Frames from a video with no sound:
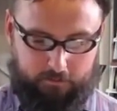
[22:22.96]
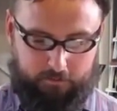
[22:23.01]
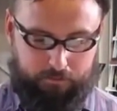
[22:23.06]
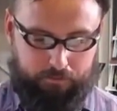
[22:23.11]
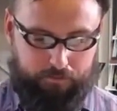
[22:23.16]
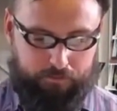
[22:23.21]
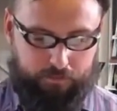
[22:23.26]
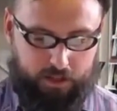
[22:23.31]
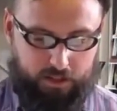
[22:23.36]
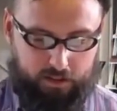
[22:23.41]

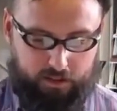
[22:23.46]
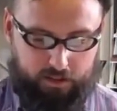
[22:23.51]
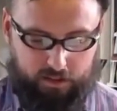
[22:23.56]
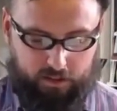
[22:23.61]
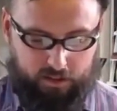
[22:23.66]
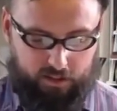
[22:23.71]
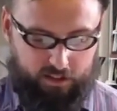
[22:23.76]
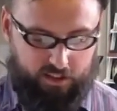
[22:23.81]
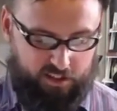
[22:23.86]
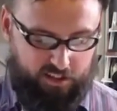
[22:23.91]
and
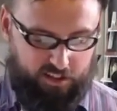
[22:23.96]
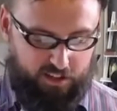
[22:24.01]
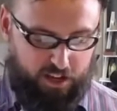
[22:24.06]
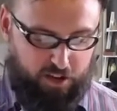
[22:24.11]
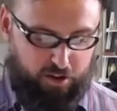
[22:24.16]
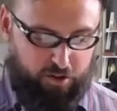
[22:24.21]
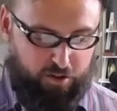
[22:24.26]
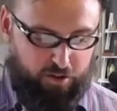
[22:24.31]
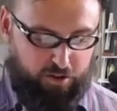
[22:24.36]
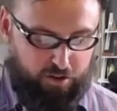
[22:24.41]
the
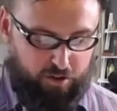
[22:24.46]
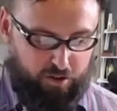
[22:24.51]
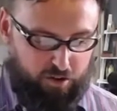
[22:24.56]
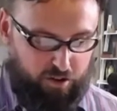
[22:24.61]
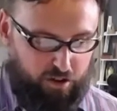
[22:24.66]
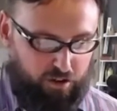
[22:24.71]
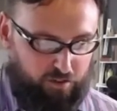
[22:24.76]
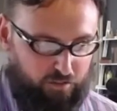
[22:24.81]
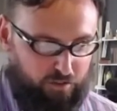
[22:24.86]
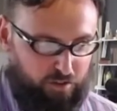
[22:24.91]
inheritor
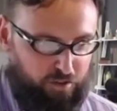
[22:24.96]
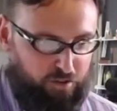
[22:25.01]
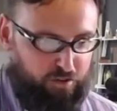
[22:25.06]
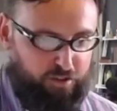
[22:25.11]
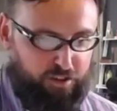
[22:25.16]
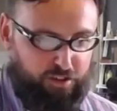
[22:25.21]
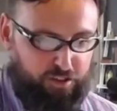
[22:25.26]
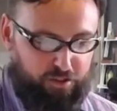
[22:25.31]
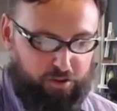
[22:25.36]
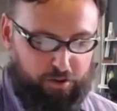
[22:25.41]
of an earthly
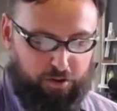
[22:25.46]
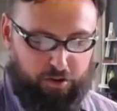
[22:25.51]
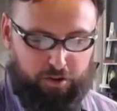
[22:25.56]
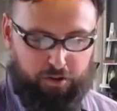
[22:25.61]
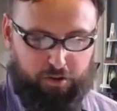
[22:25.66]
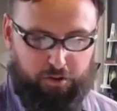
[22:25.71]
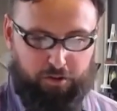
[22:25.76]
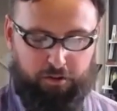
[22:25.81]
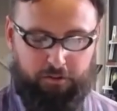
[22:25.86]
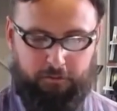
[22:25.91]

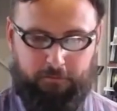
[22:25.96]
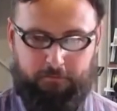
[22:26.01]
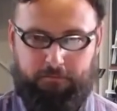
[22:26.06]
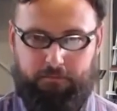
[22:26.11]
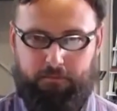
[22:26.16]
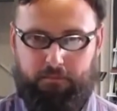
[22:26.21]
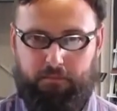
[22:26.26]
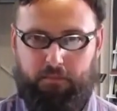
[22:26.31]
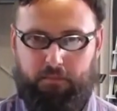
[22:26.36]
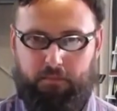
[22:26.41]
throne,
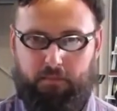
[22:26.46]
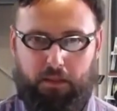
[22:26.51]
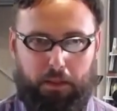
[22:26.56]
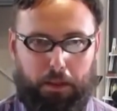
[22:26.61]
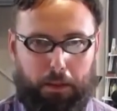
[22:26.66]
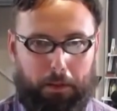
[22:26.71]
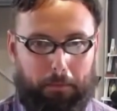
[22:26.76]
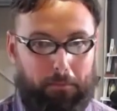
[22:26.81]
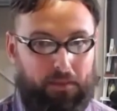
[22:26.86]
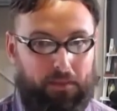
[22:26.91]

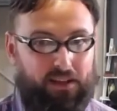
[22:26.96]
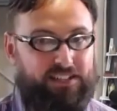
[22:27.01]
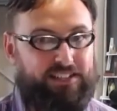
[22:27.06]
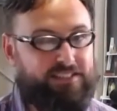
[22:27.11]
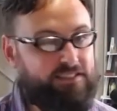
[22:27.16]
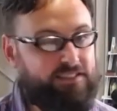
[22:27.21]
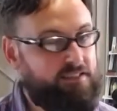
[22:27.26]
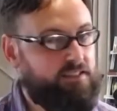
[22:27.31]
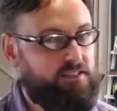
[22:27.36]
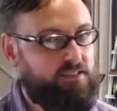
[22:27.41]
but he
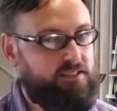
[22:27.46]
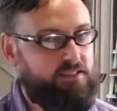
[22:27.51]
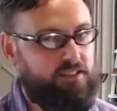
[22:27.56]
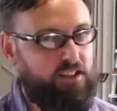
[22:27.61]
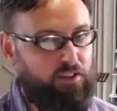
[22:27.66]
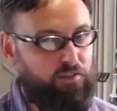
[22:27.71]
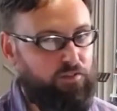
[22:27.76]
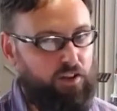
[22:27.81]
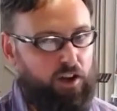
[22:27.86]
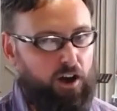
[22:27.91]
is the Son
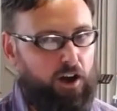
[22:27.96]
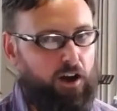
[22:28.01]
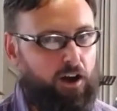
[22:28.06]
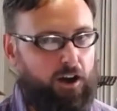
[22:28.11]
of God.